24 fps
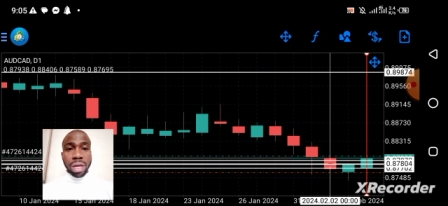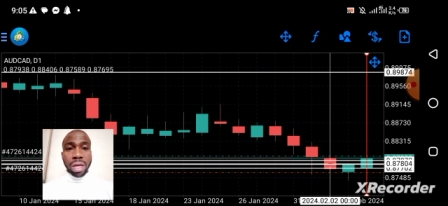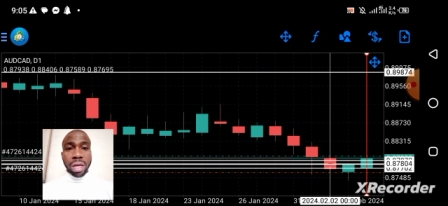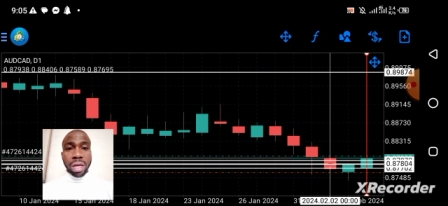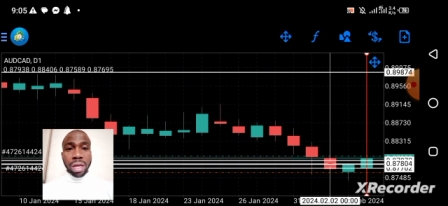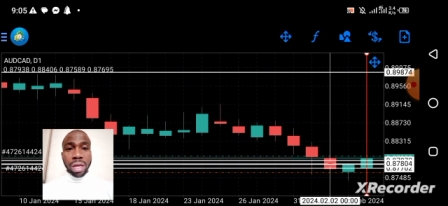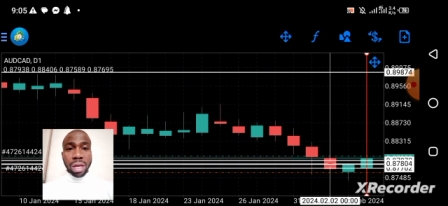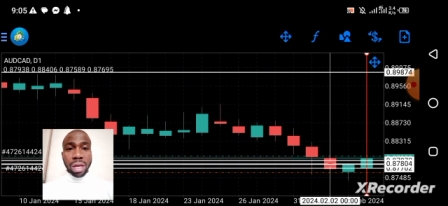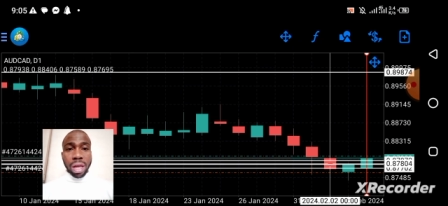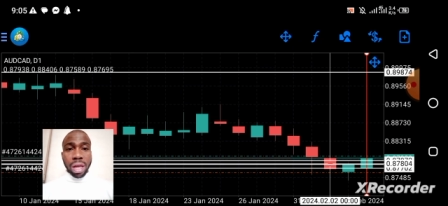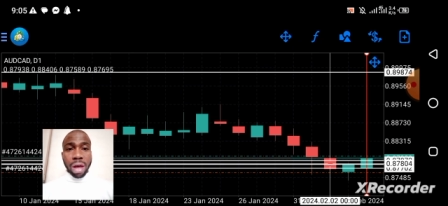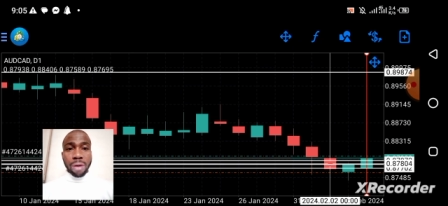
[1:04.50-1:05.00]

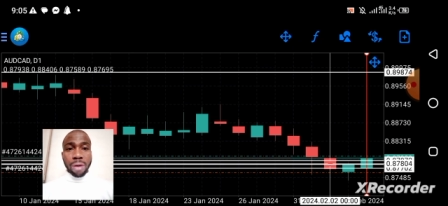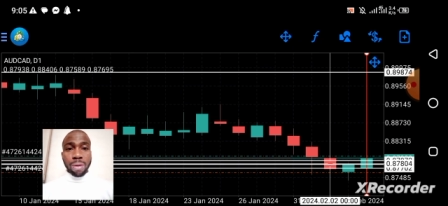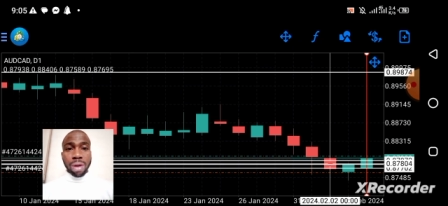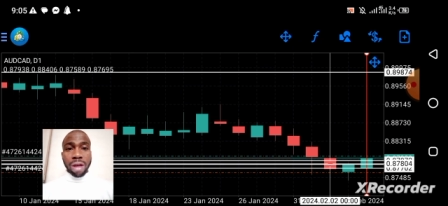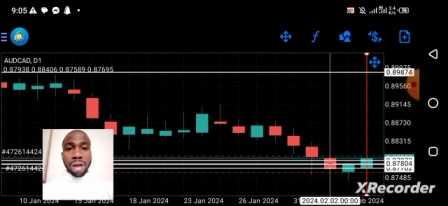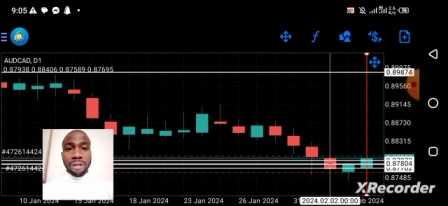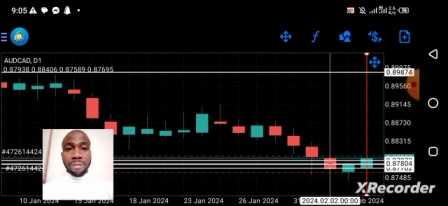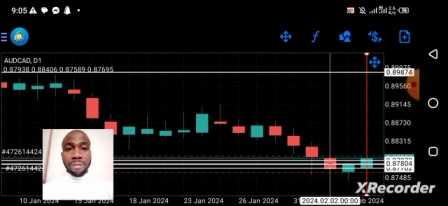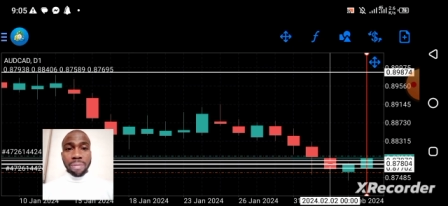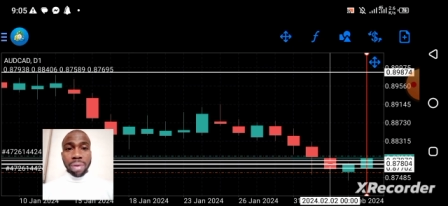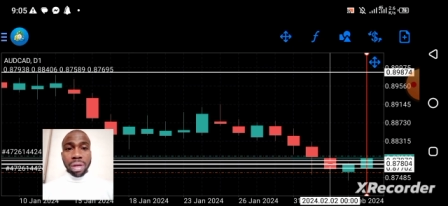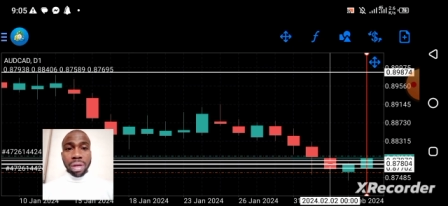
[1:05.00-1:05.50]
that would
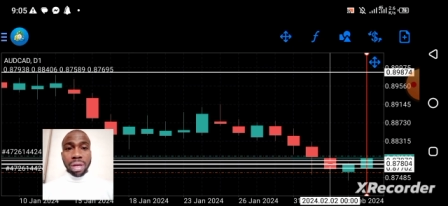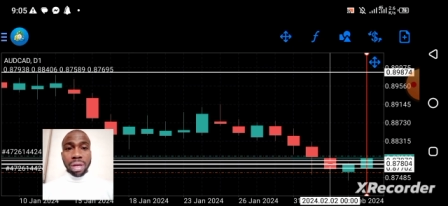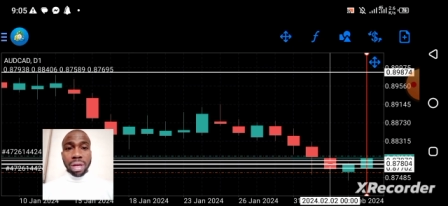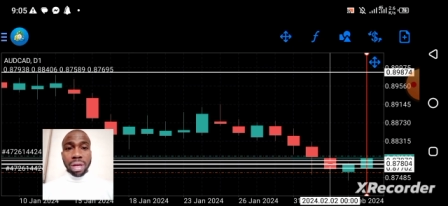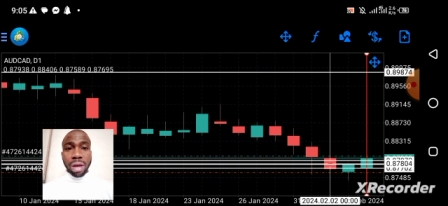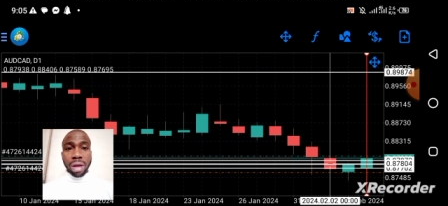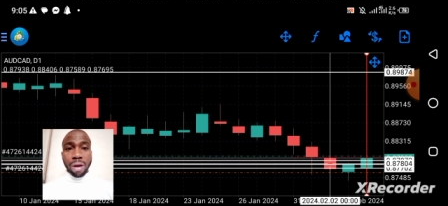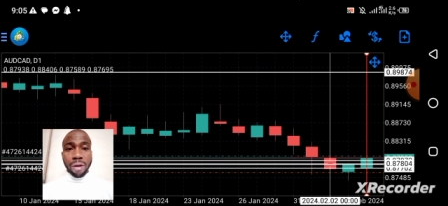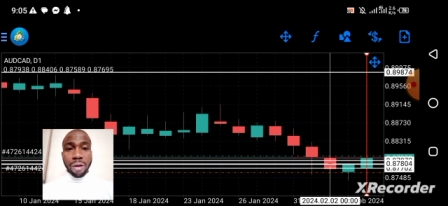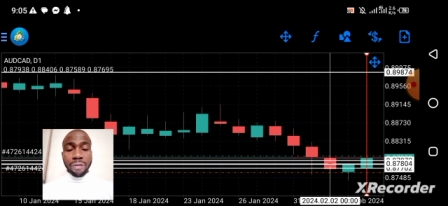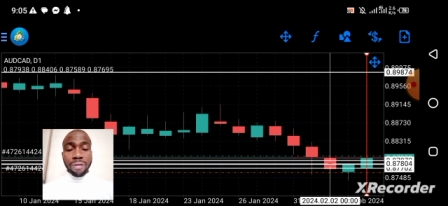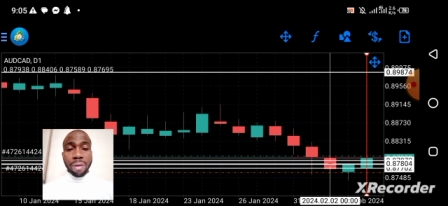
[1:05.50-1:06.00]
have been a
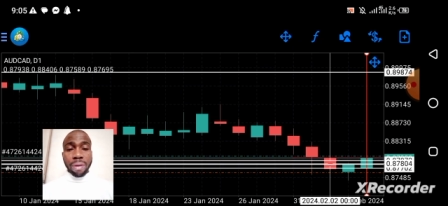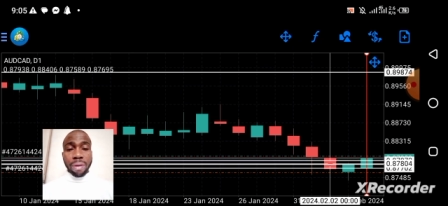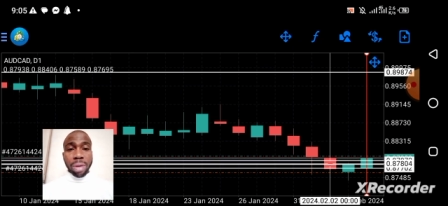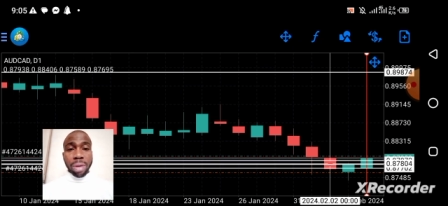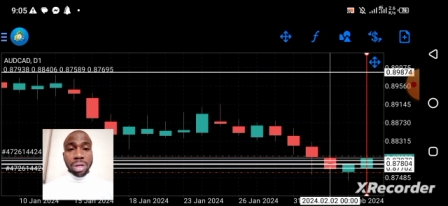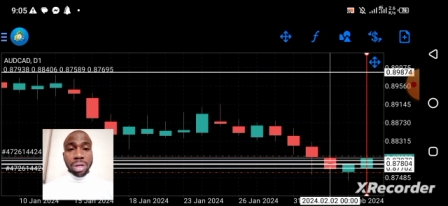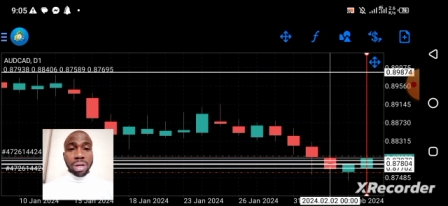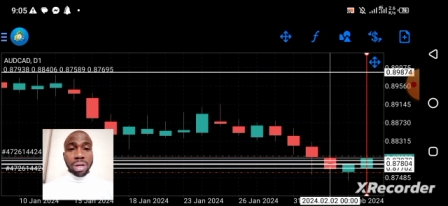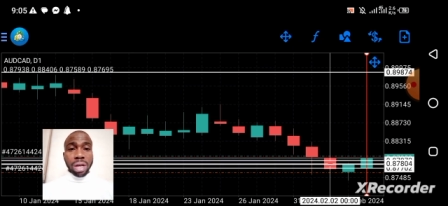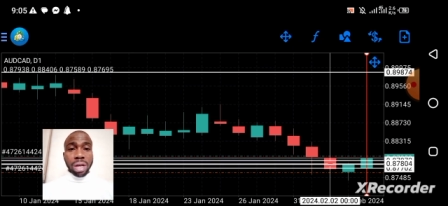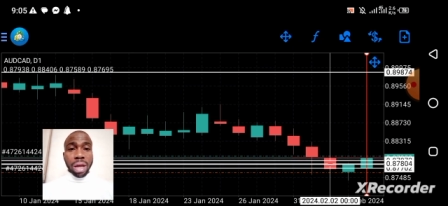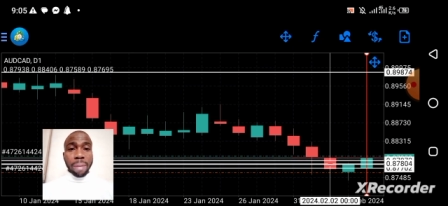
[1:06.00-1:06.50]

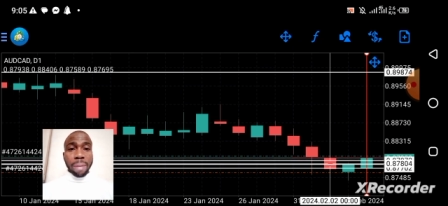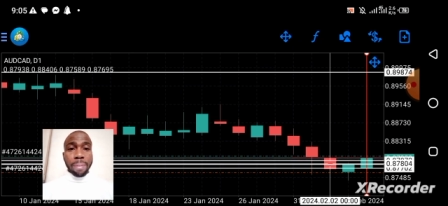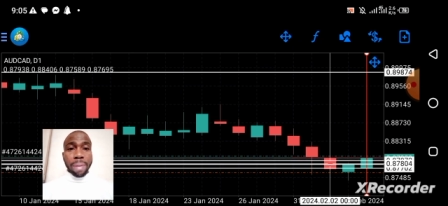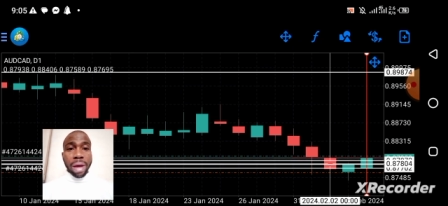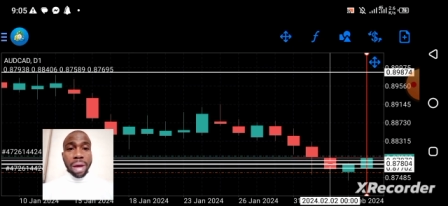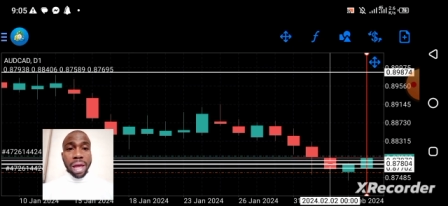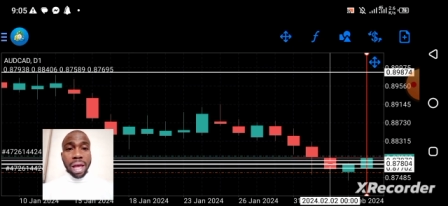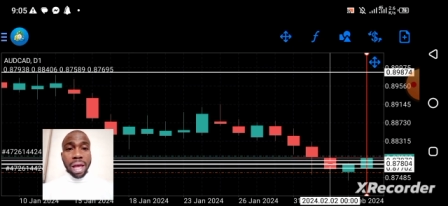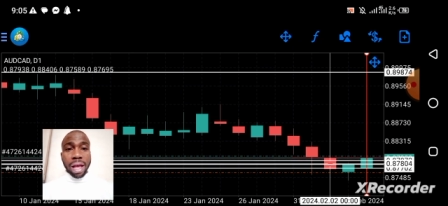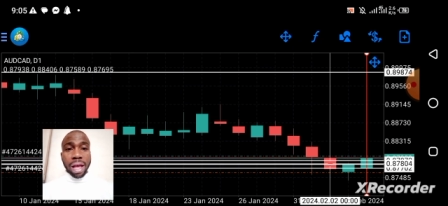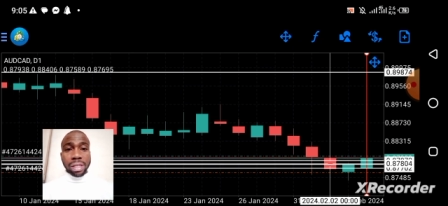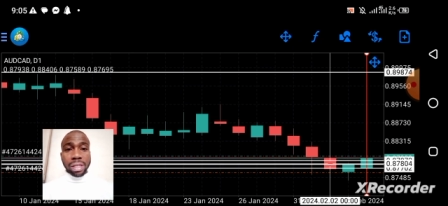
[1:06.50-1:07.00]
confirmation that
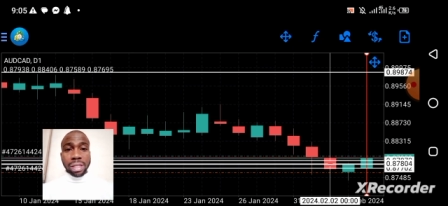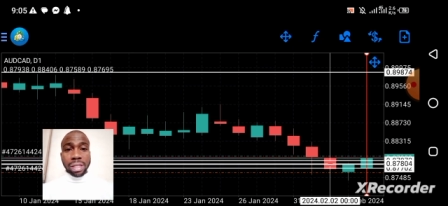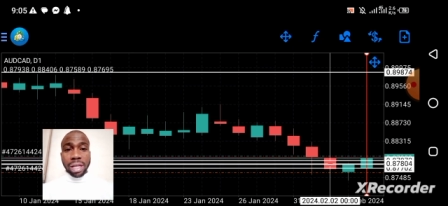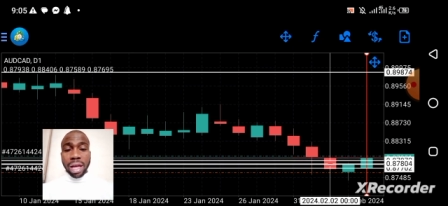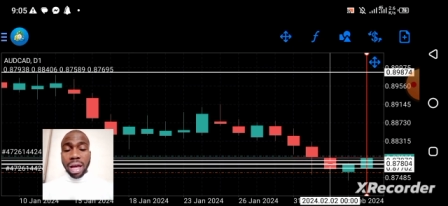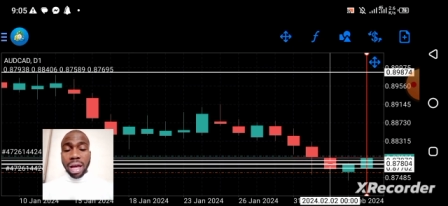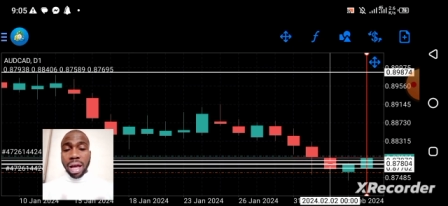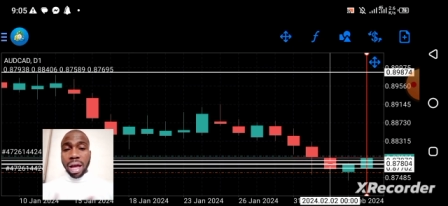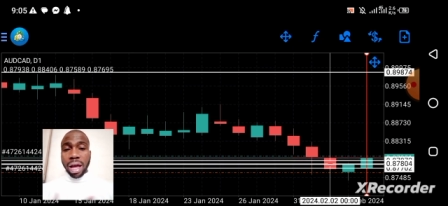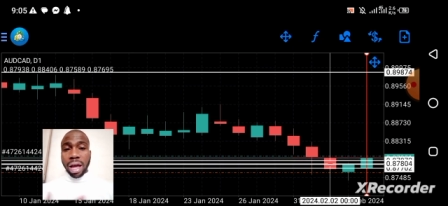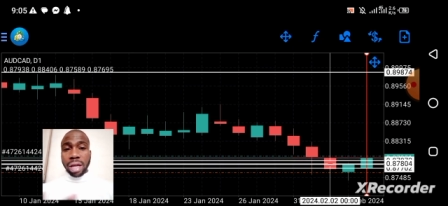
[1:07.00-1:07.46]
buyers are